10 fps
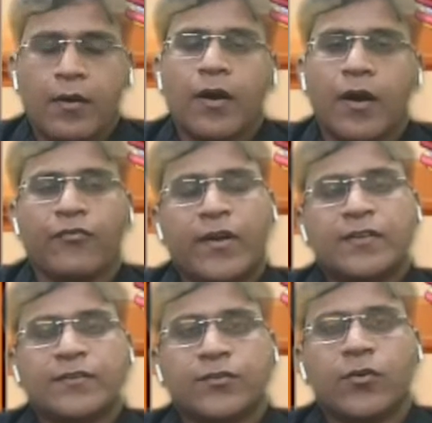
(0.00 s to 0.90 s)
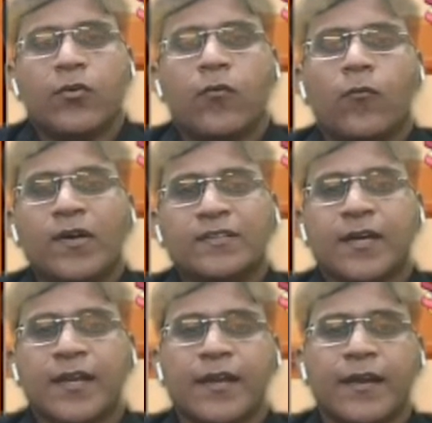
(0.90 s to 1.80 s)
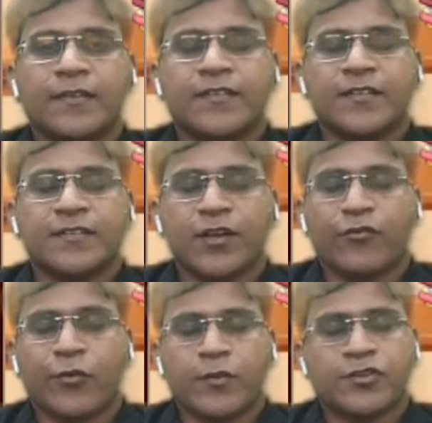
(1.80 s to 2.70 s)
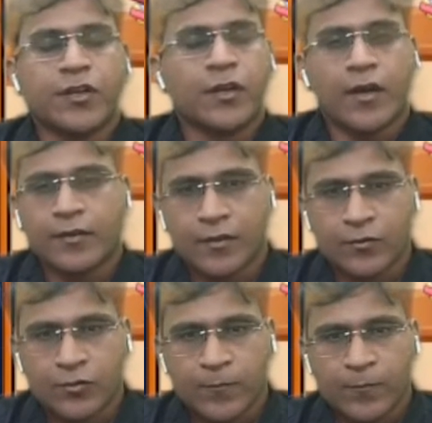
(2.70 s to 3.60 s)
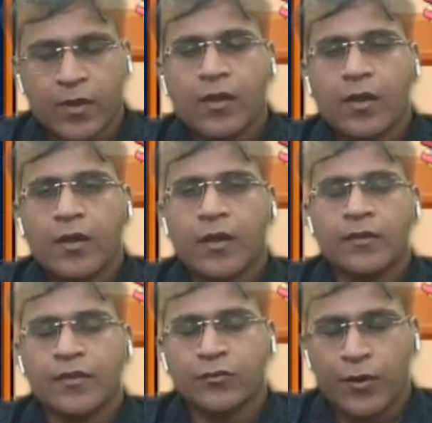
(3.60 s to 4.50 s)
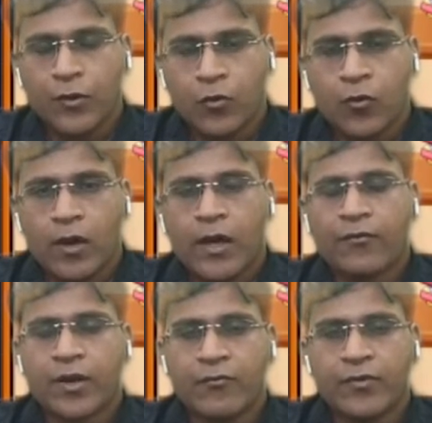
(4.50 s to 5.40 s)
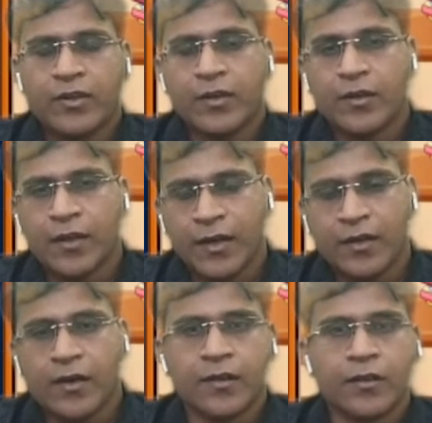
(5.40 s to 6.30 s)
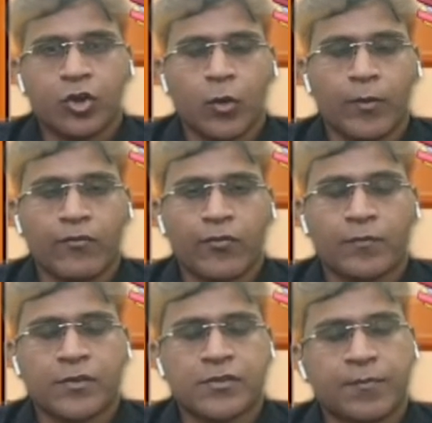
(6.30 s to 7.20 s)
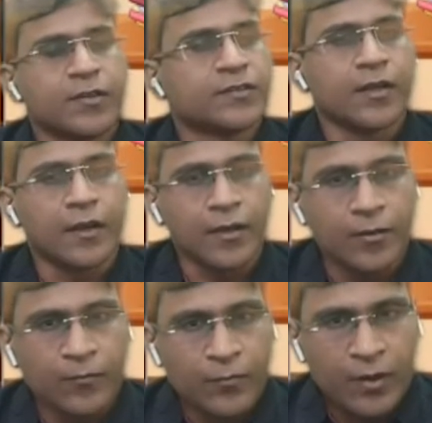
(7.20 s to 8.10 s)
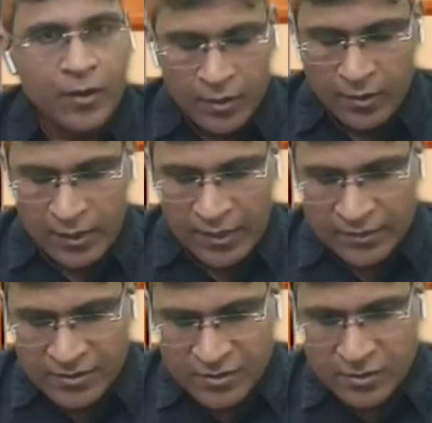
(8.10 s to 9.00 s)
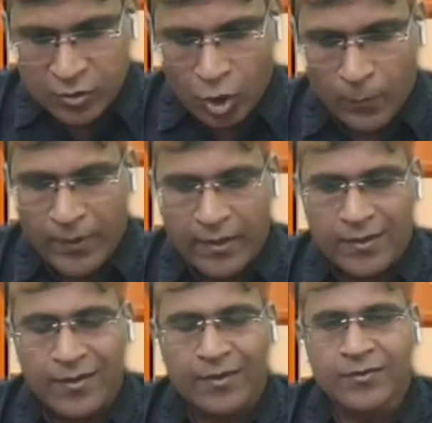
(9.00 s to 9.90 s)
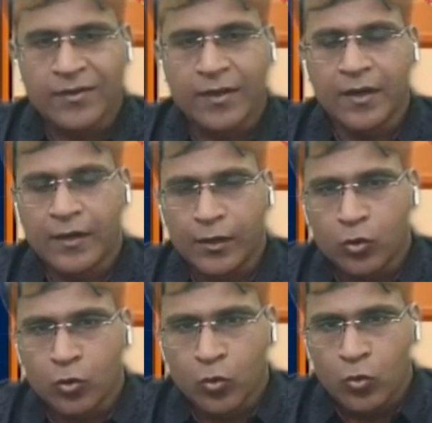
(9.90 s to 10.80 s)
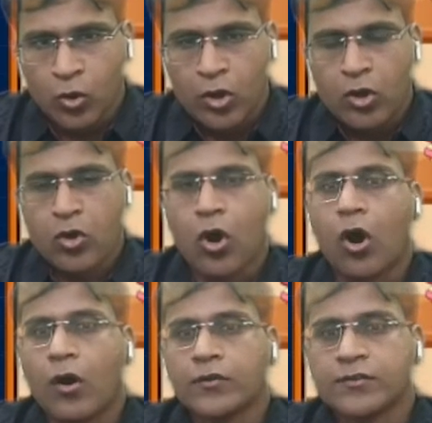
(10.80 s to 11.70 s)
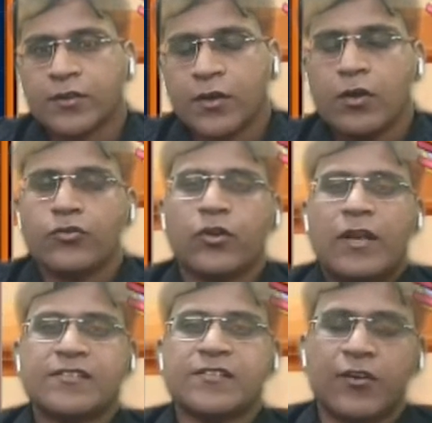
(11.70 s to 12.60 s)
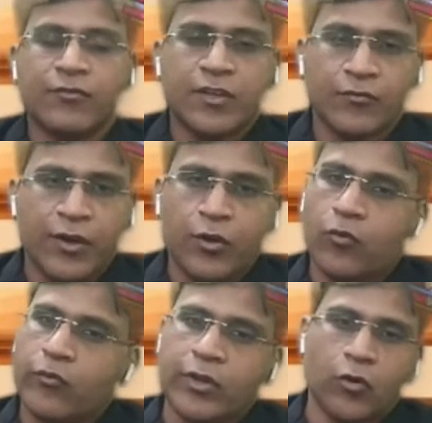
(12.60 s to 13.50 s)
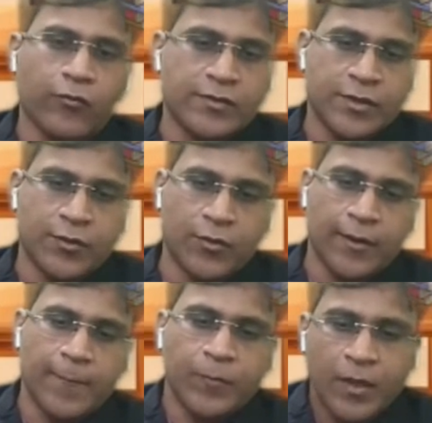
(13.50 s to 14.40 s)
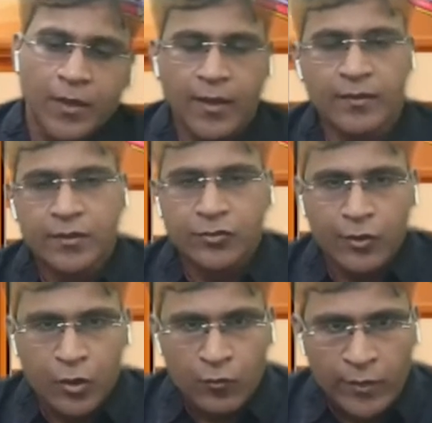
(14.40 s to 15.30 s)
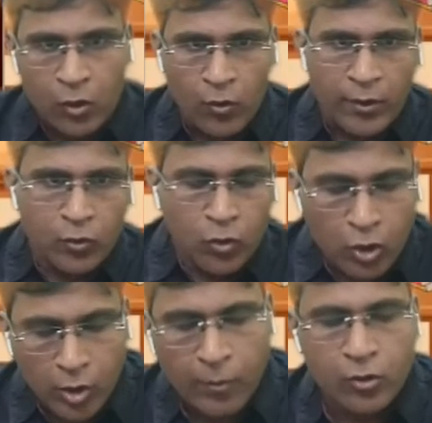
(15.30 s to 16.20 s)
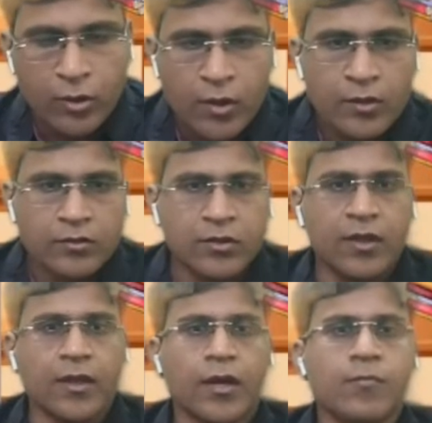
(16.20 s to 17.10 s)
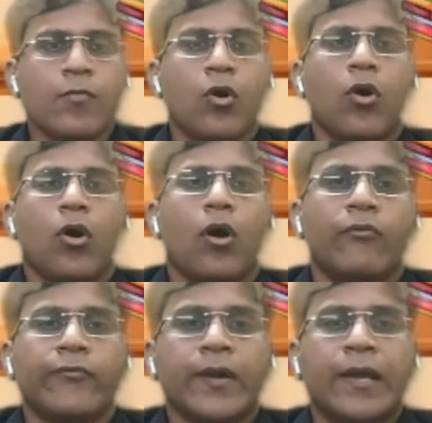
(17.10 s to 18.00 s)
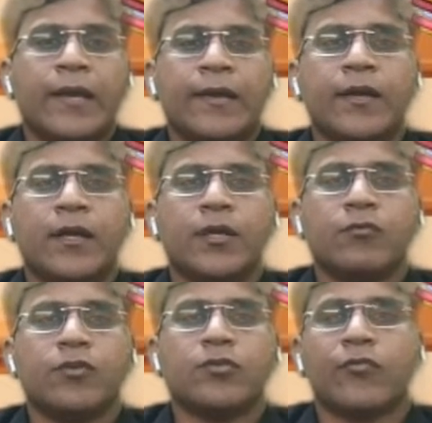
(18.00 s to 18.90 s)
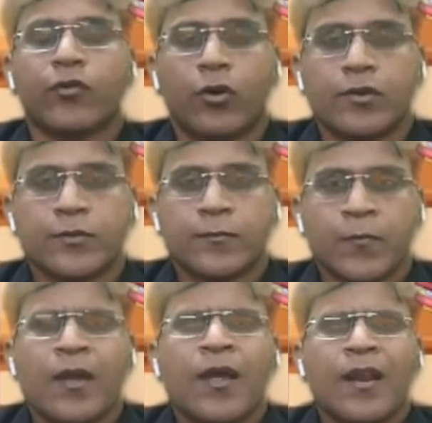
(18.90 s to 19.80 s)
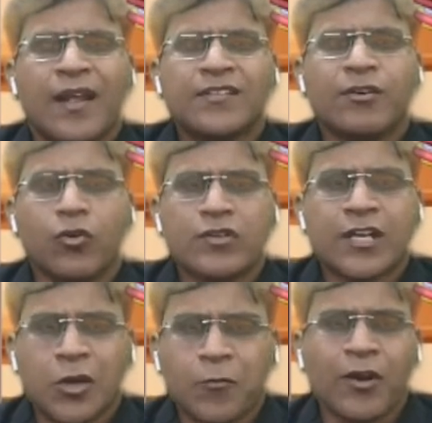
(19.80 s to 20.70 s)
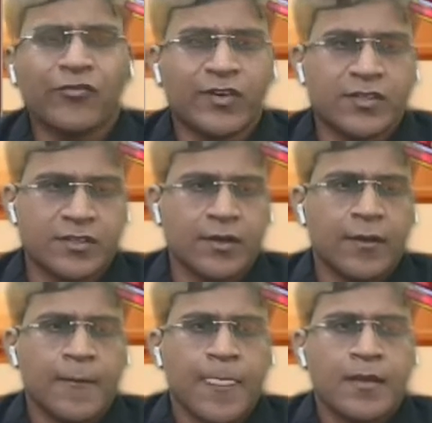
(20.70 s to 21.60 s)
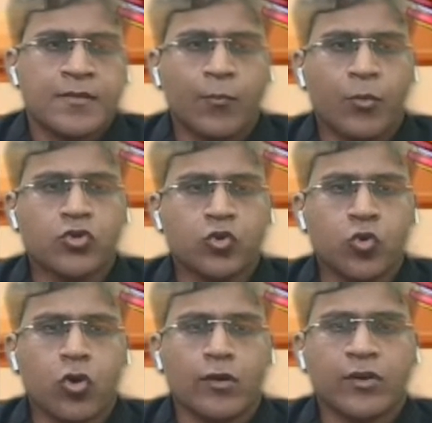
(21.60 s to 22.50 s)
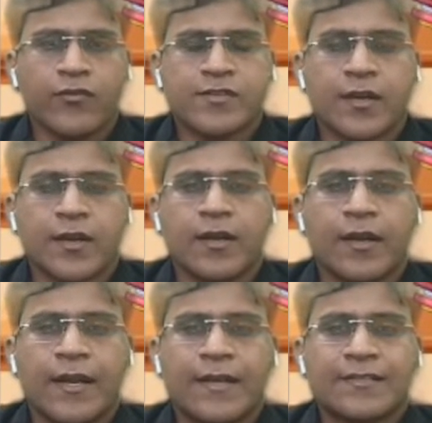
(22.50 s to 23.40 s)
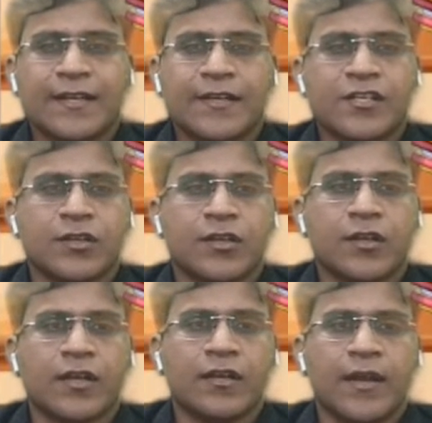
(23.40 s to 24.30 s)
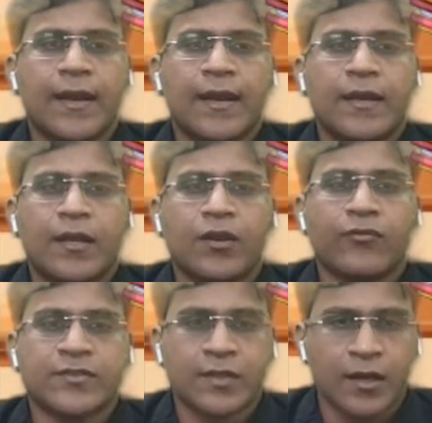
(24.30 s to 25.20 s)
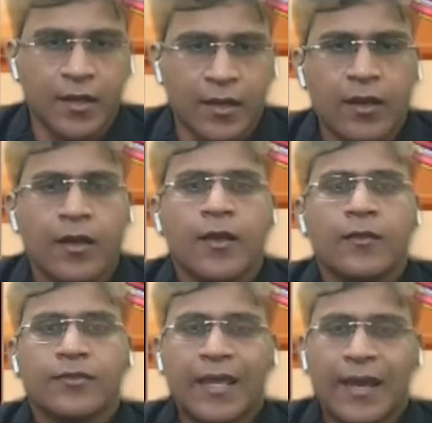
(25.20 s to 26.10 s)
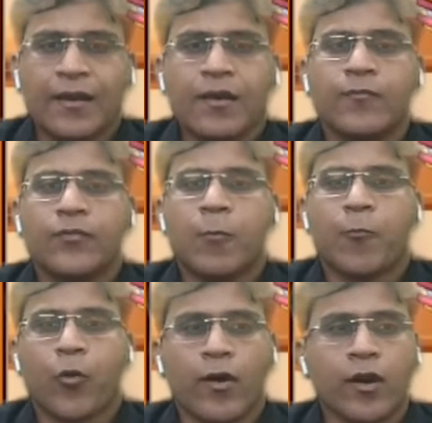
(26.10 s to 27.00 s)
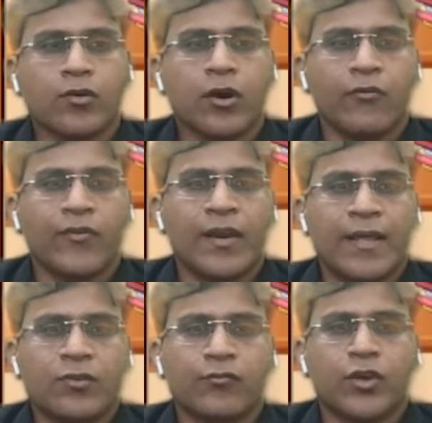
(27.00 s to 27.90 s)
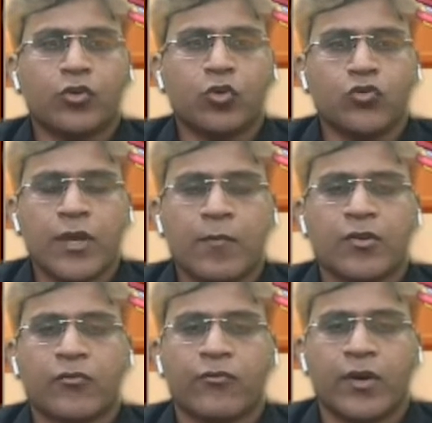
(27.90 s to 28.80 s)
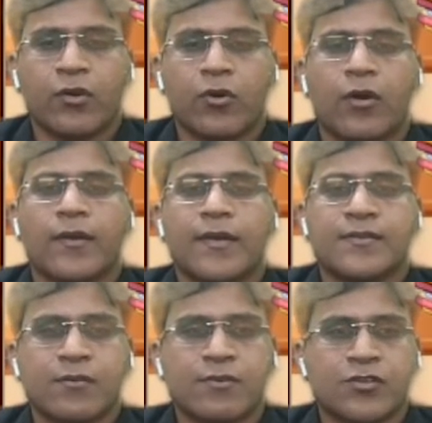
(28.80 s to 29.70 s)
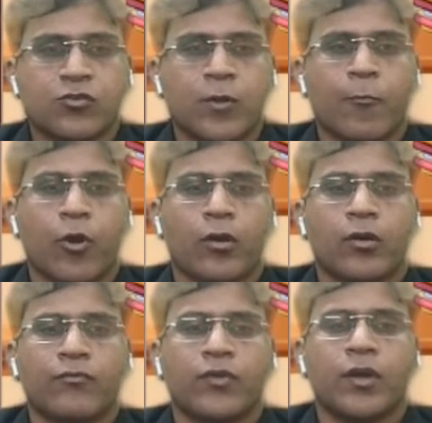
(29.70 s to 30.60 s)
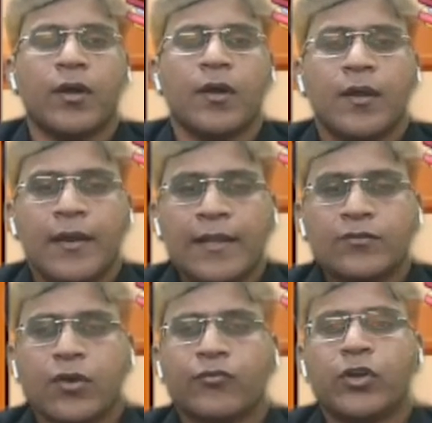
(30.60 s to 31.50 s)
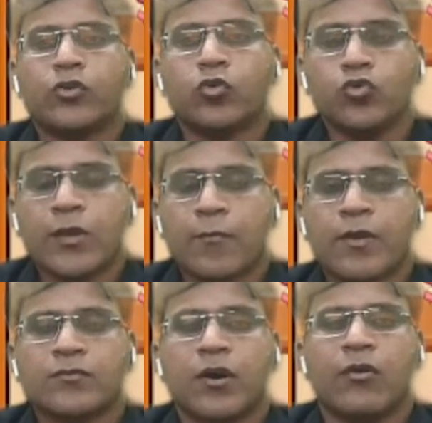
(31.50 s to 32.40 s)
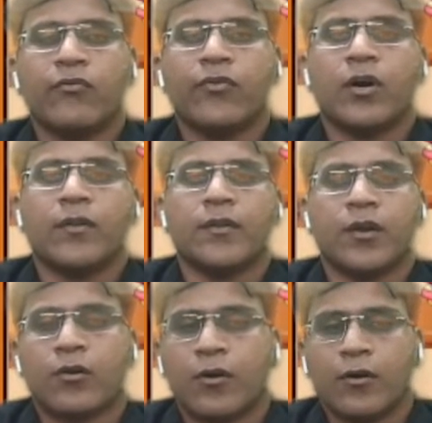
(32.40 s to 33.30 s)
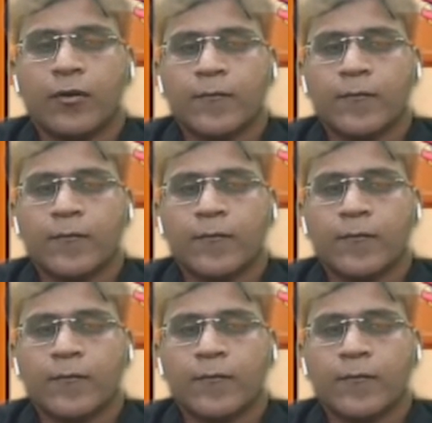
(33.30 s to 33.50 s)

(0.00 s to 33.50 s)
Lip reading: Hi friends, once again KTSir is here from the channel Kartik Tuitions. In this video, I have come with yet another topic from the chapter circle, and this topic is related to chords. So let's start with the video without wasting your time. In this video, we are going to talk about theorem of internal divisions of chords. Let's have a look at statement first. Suppose two chords of a circle intersect each other in the interior of a circle, then the product of a length of the two segments of one chord is equals to the product of the lengths of the two segments of other chord.